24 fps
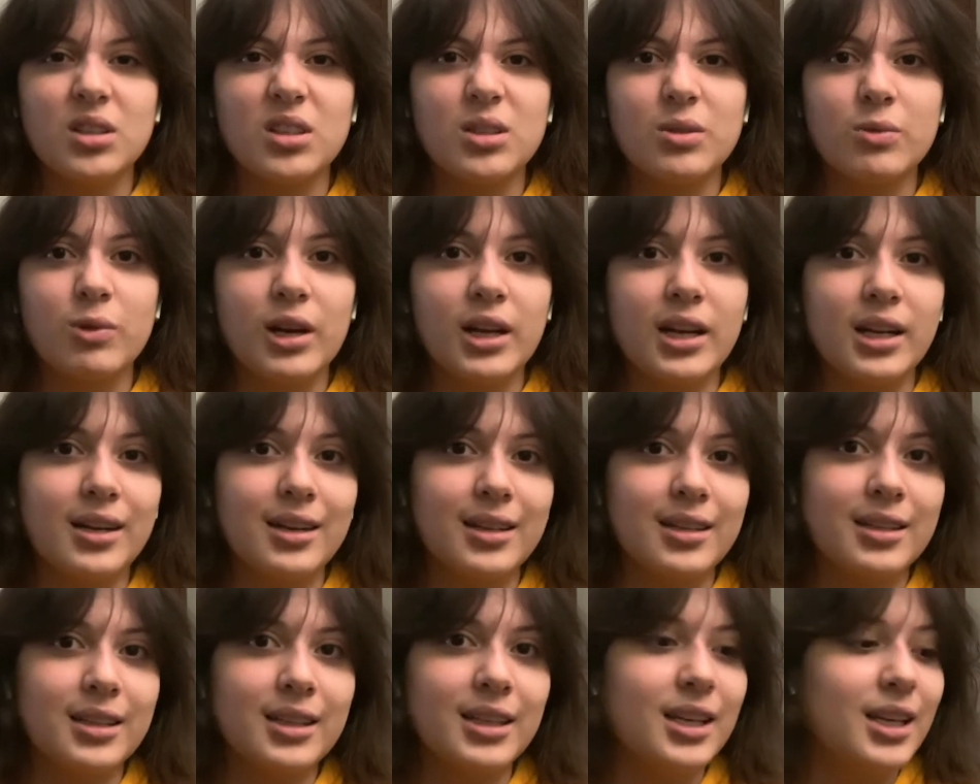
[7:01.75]
quite
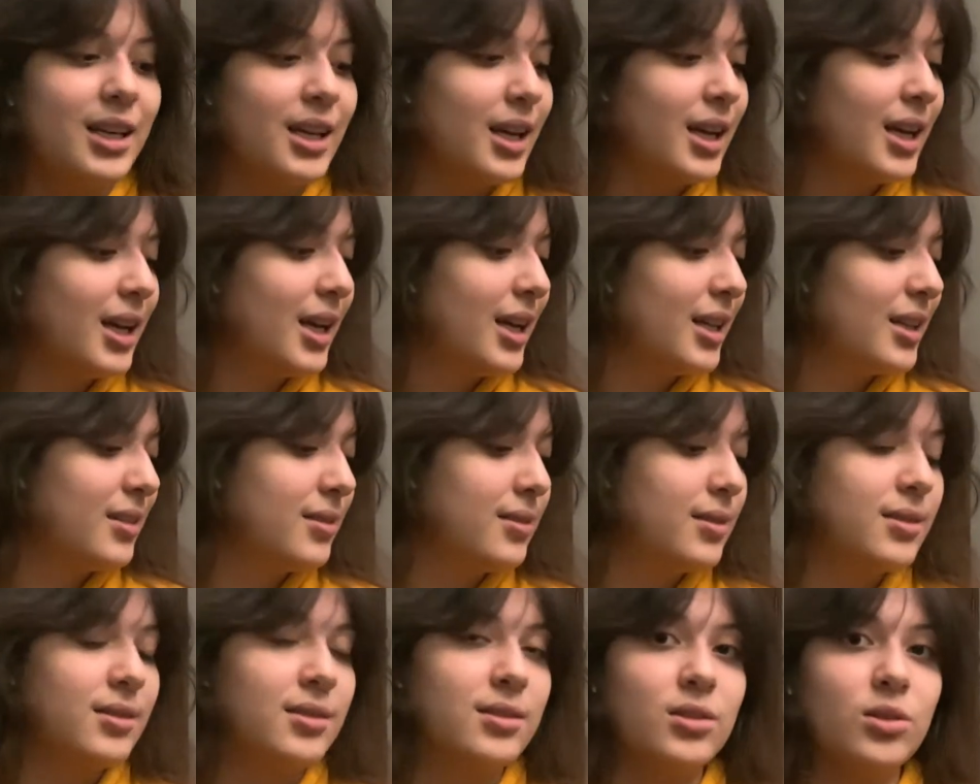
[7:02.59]
ugly. This
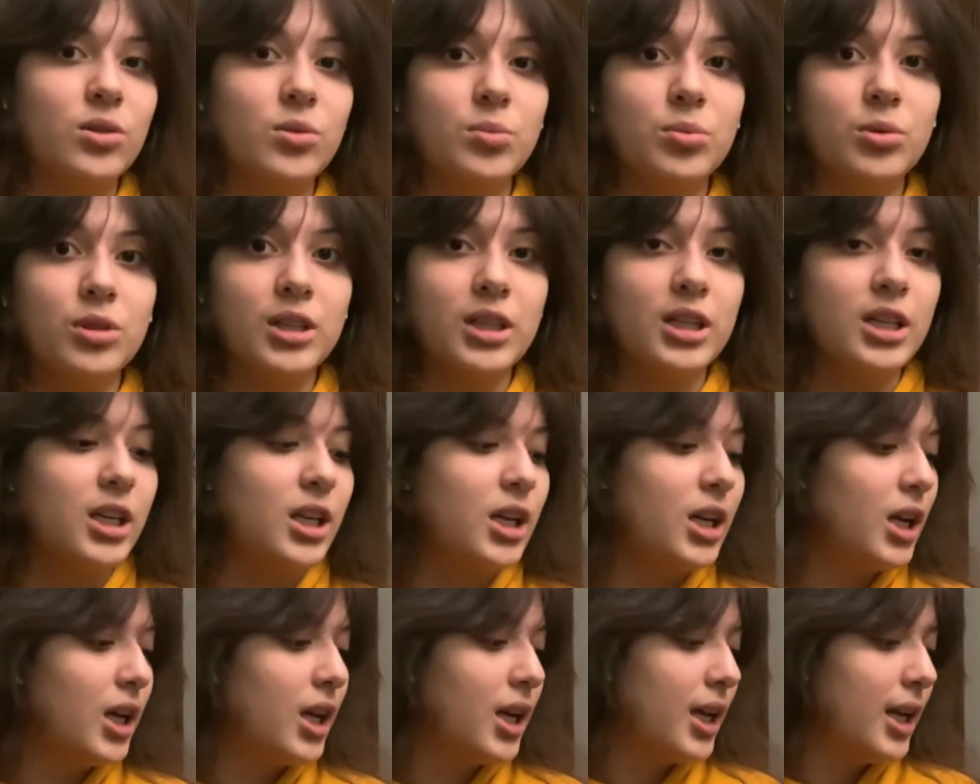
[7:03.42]
is so
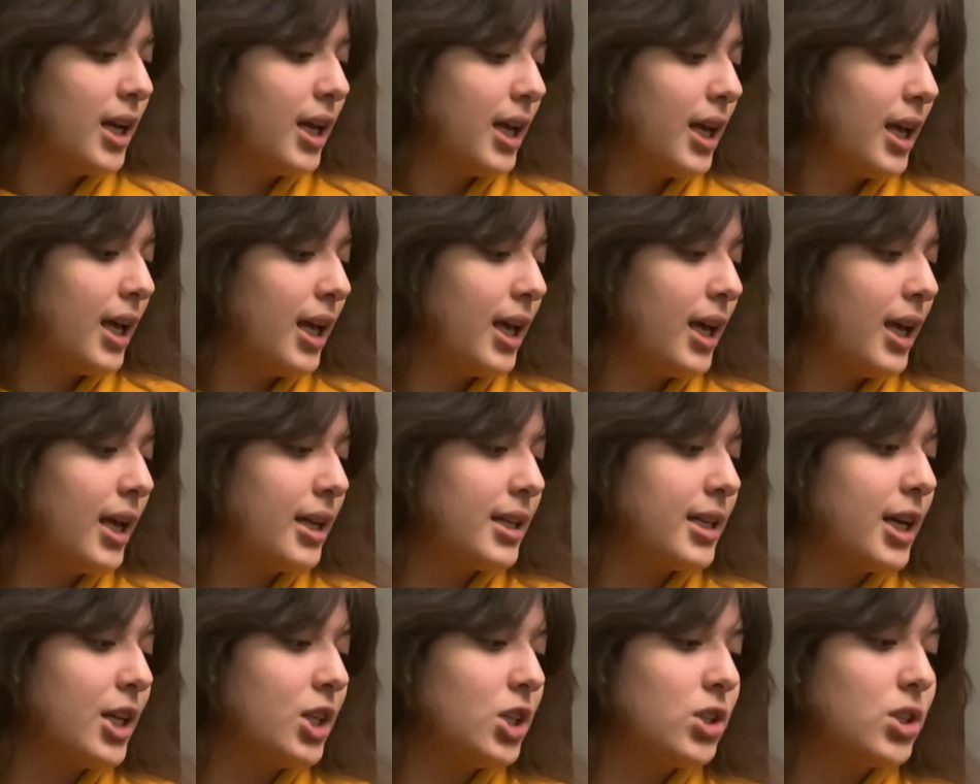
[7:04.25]
pretty, and
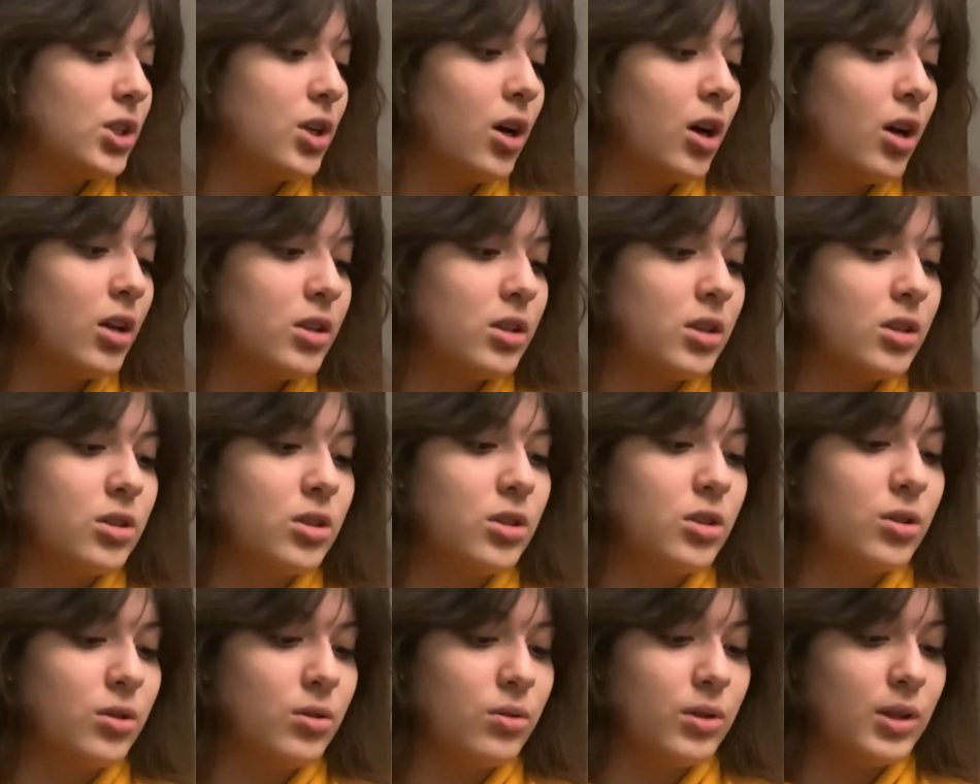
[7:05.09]
I just got
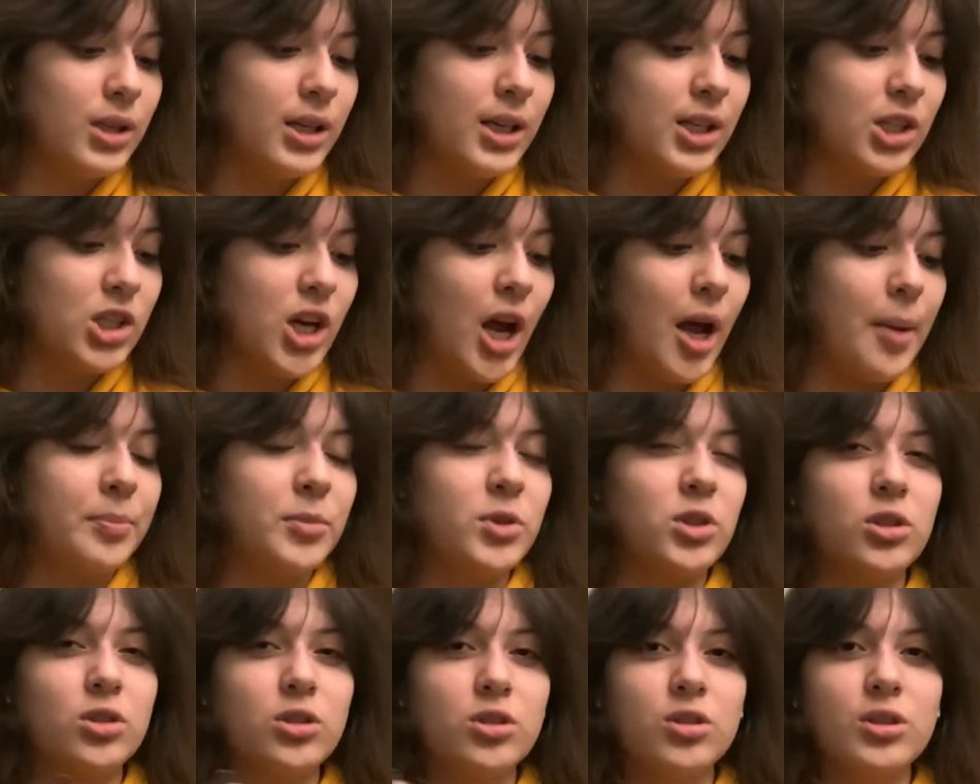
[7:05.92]
to the
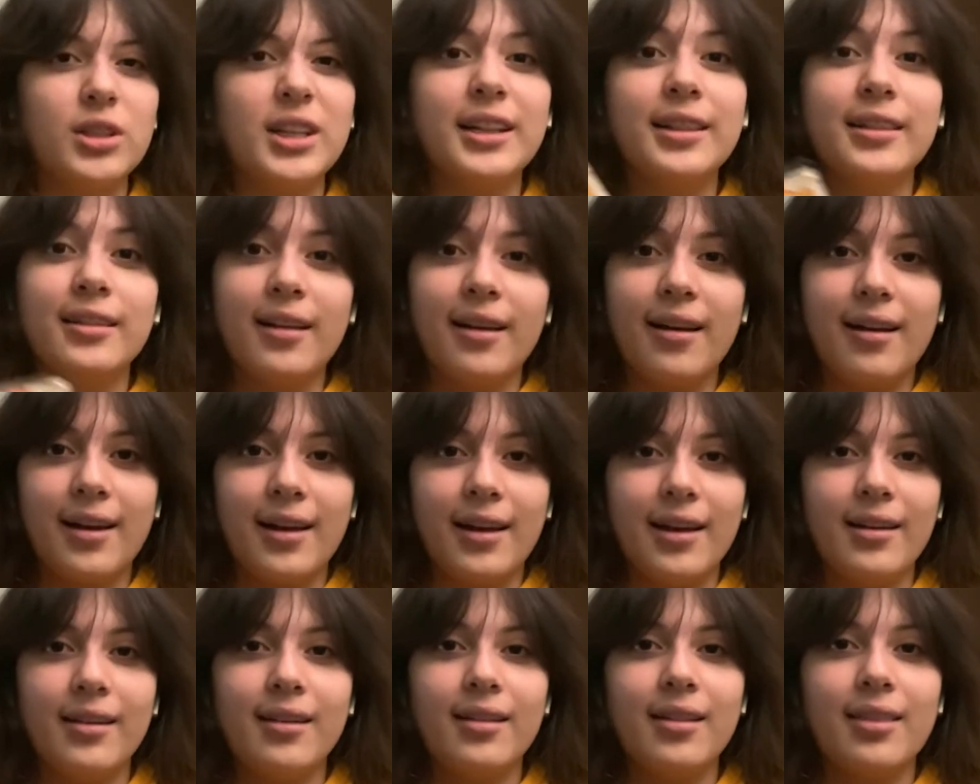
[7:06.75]
chapter, to the
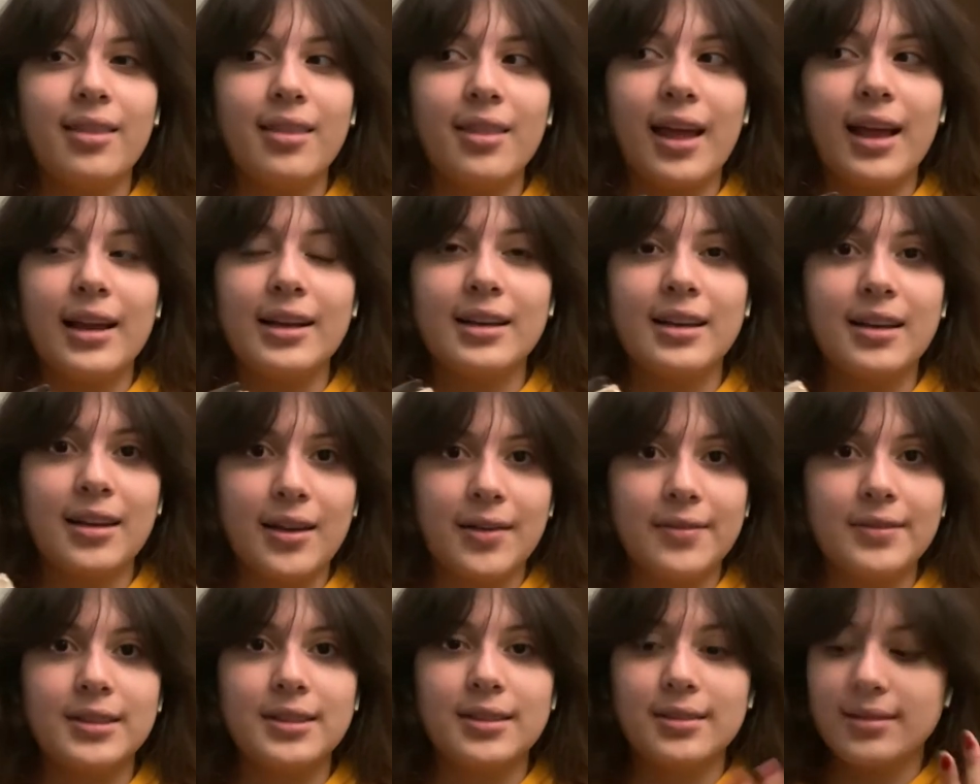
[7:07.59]
line that
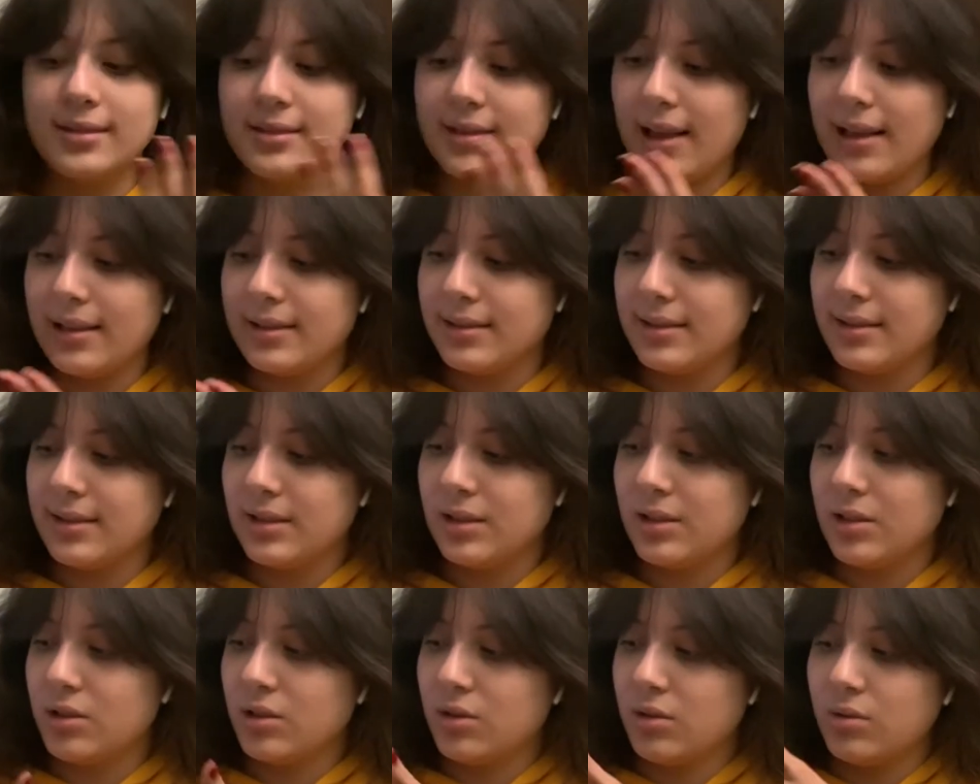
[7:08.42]
gives sense
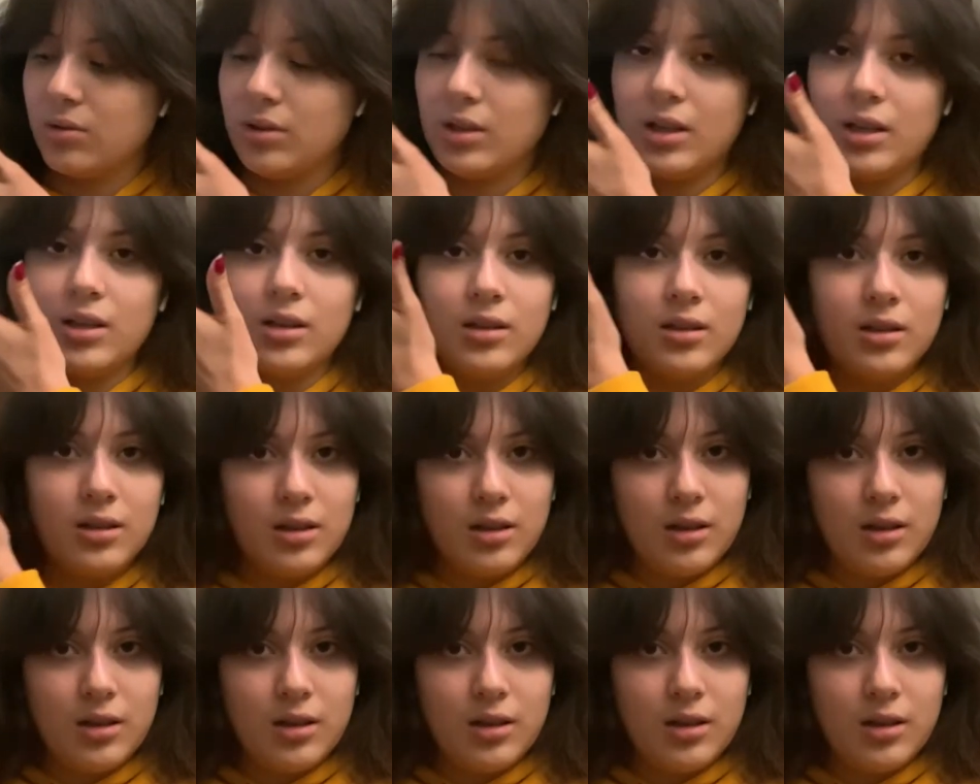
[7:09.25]
to the